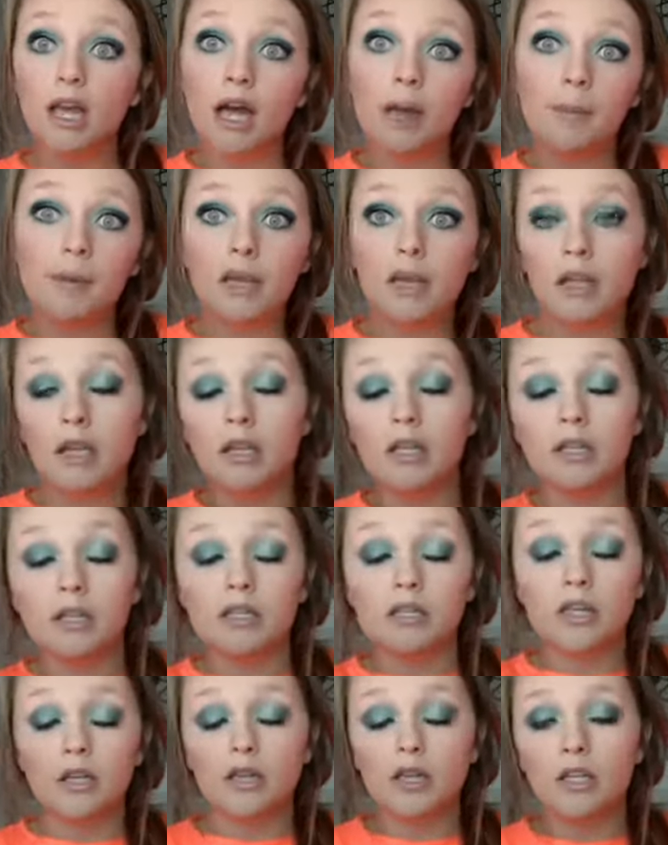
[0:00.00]
I mean,
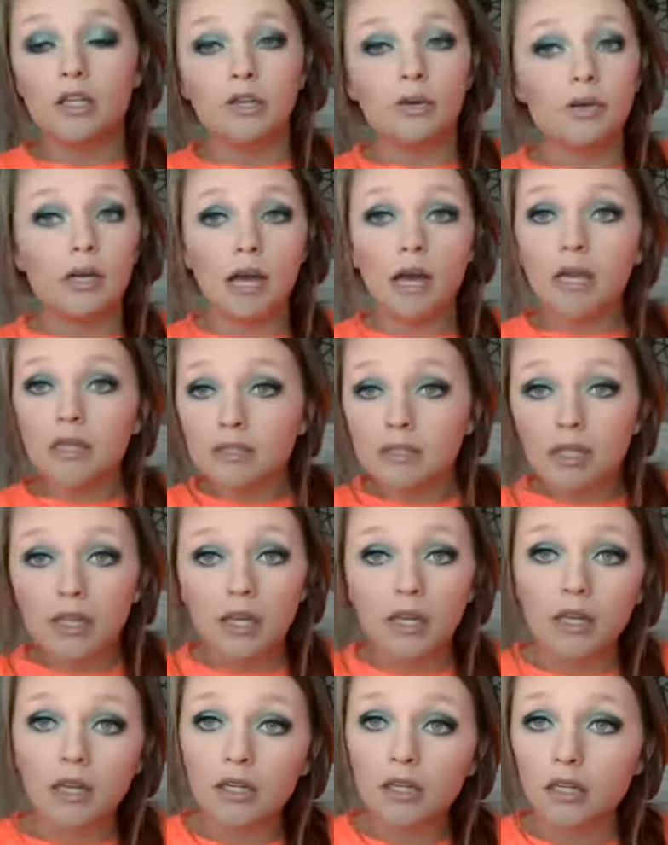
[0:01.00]
so that you guys
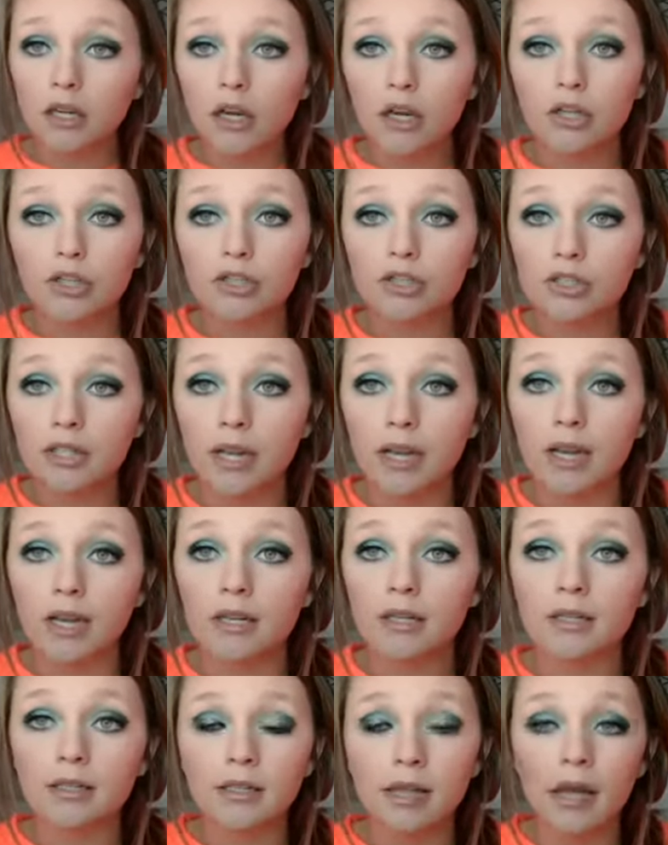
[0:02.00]
can
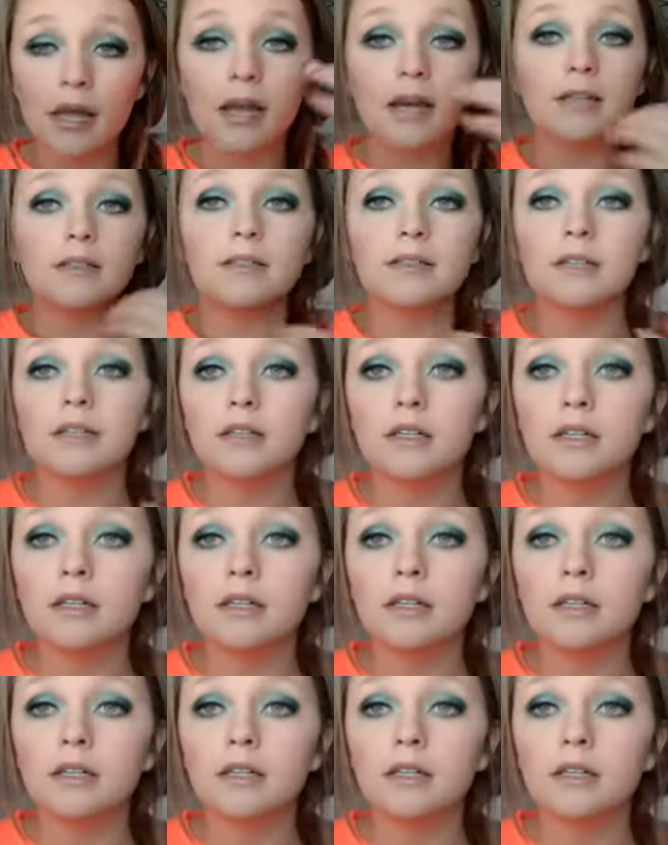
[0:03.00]
understand that.